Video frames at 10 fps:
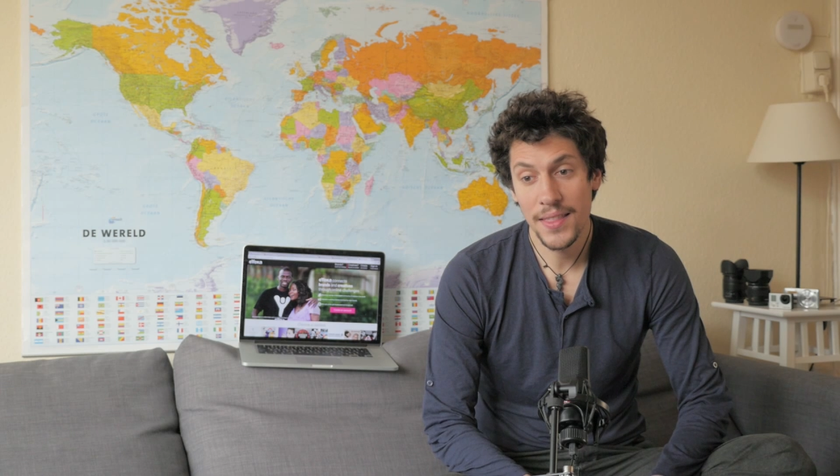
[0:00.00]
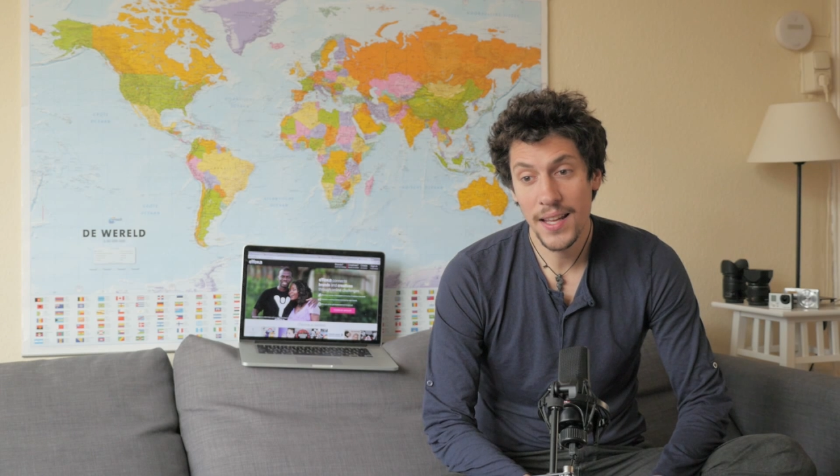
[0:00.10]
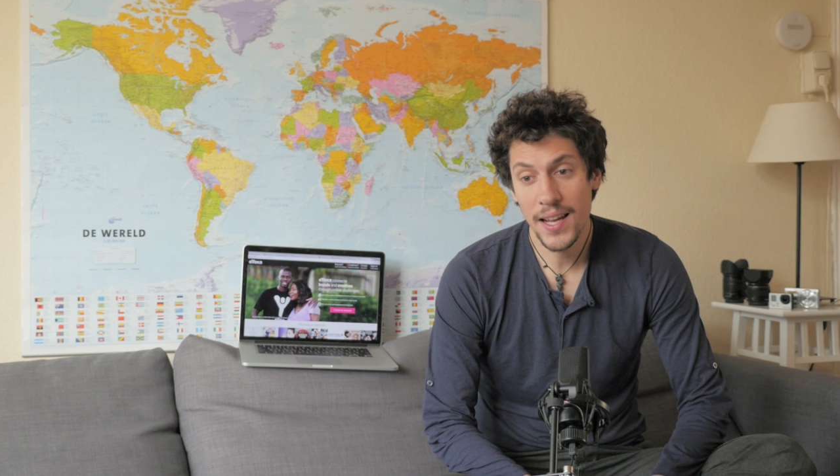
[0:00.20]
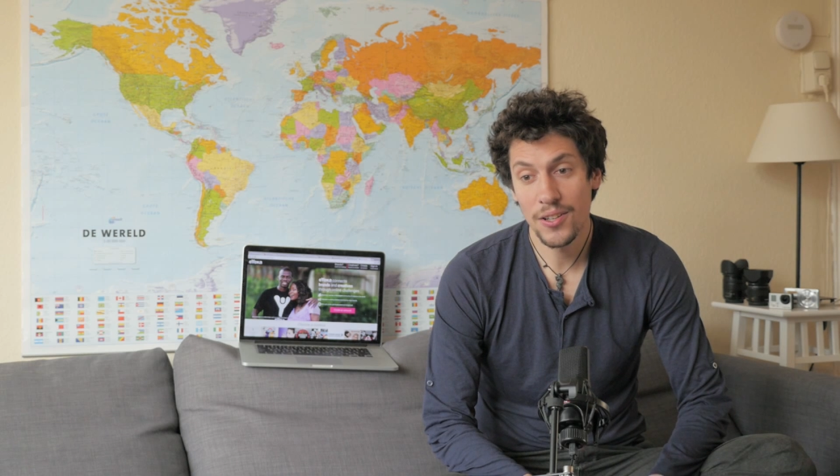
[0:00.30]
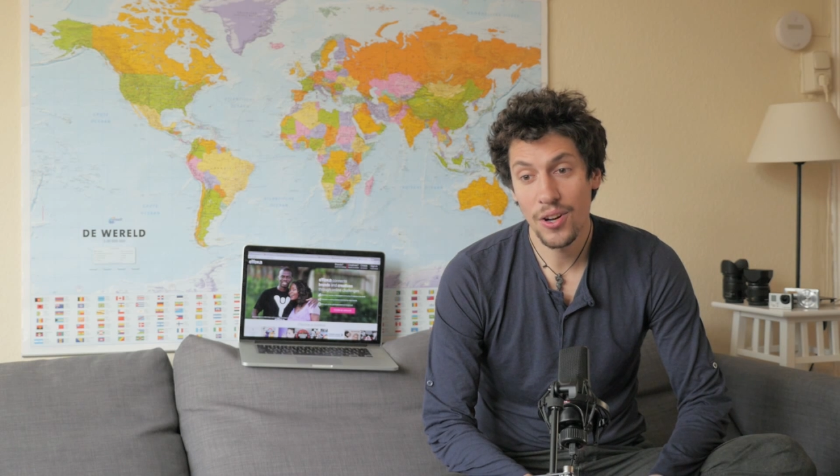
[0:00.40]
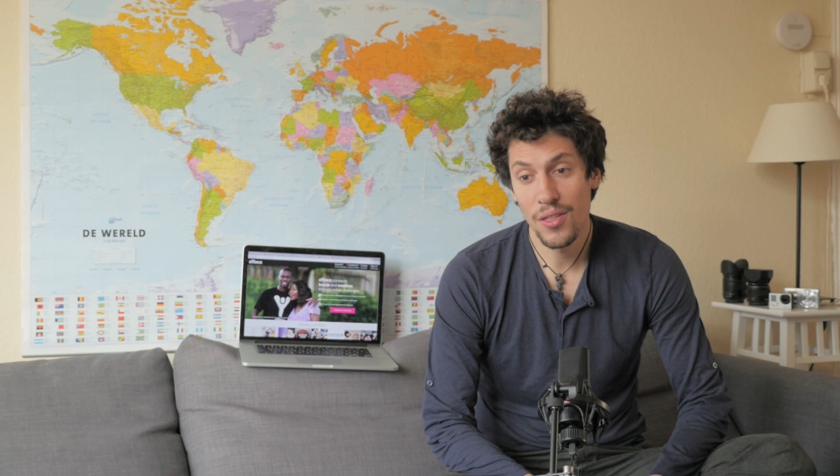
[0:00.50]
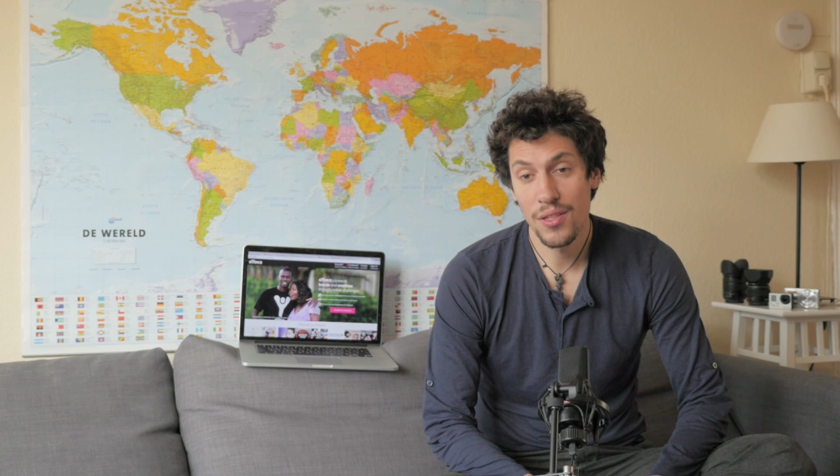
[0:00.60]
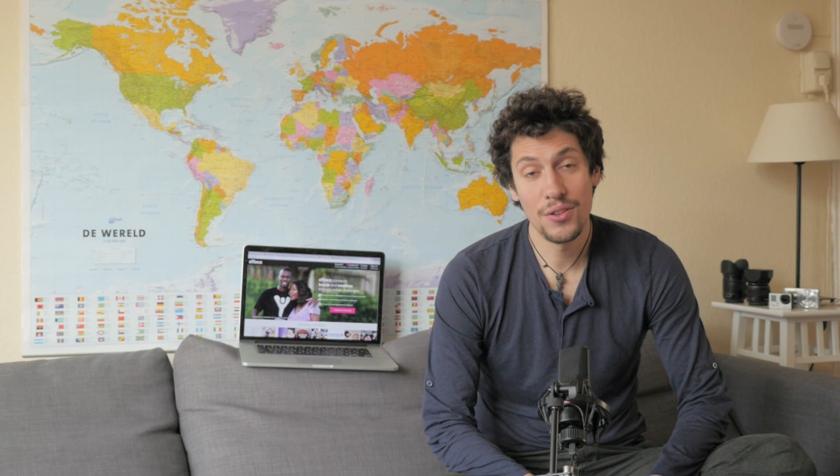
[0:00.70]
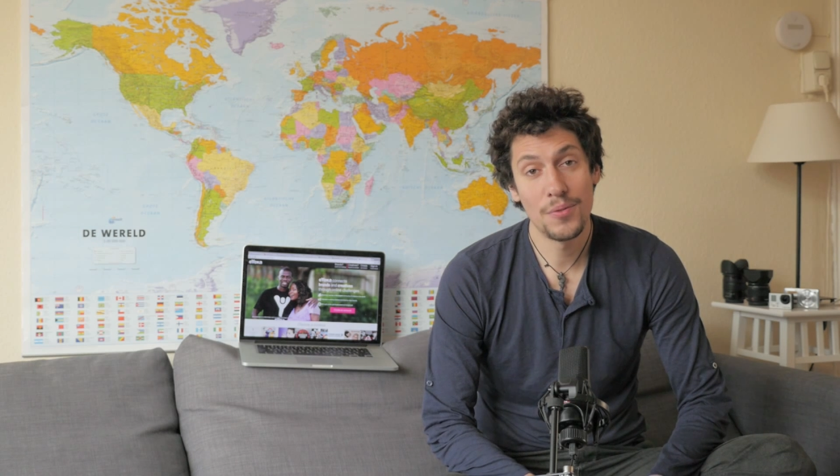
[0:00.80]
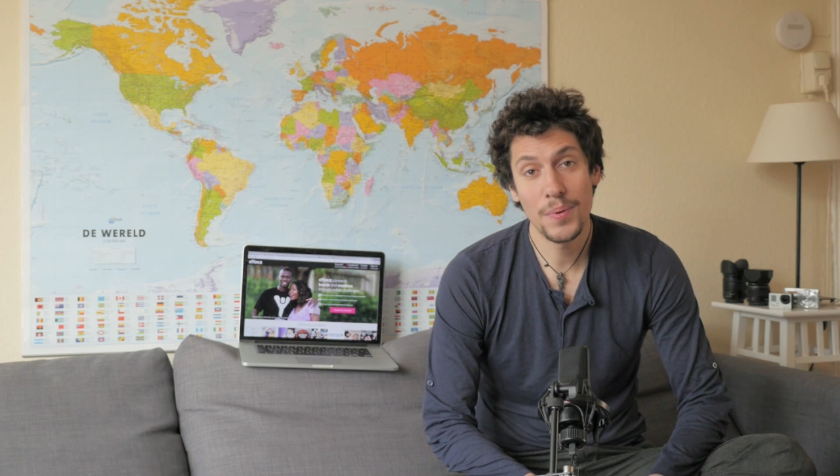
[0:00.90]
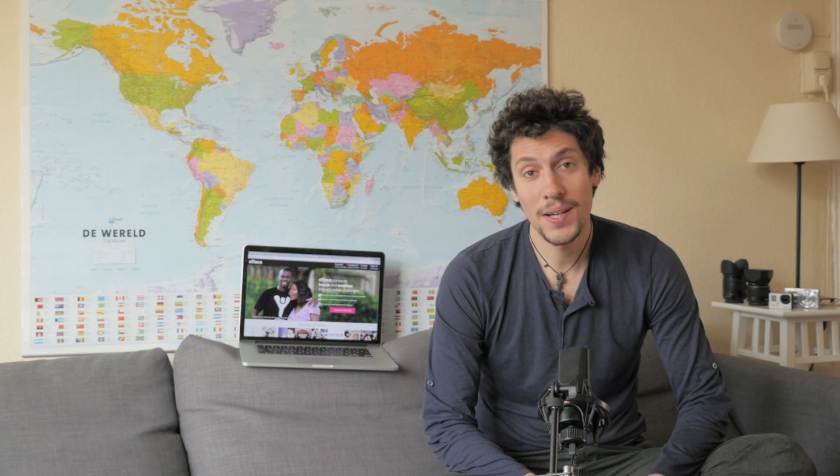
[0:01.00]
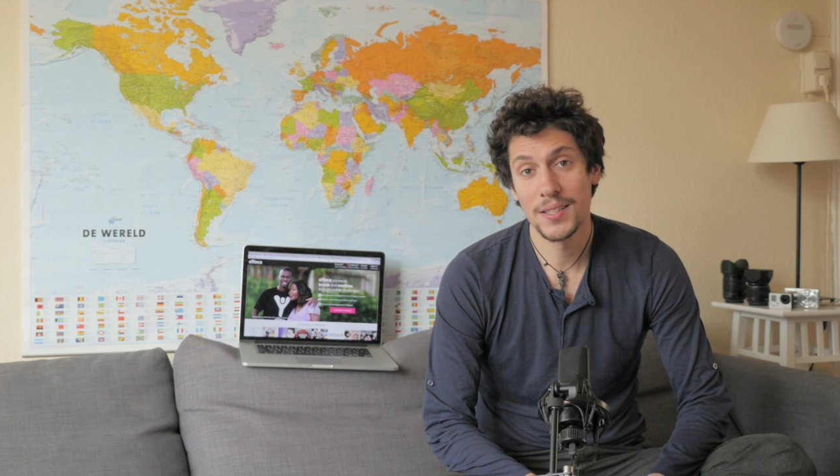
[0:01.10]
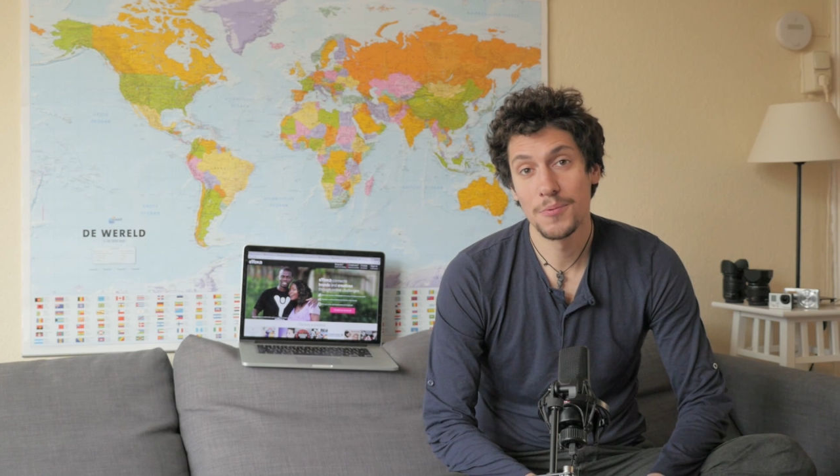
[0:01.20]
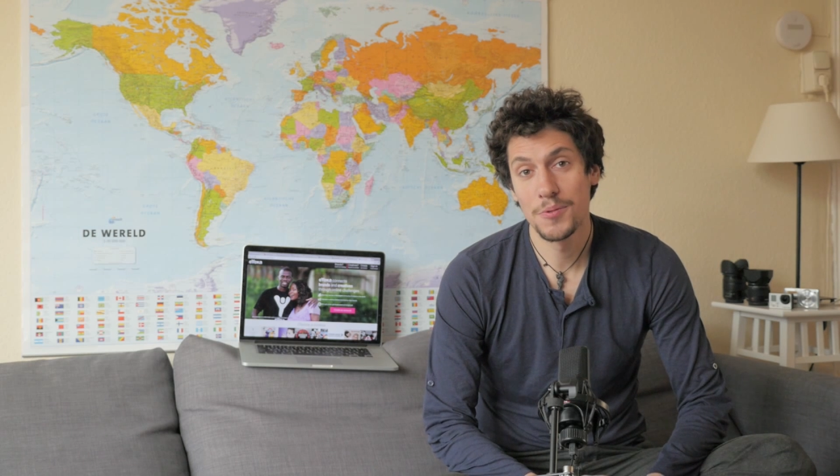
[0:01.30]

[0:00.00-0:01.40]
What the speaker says: then I got the third prize,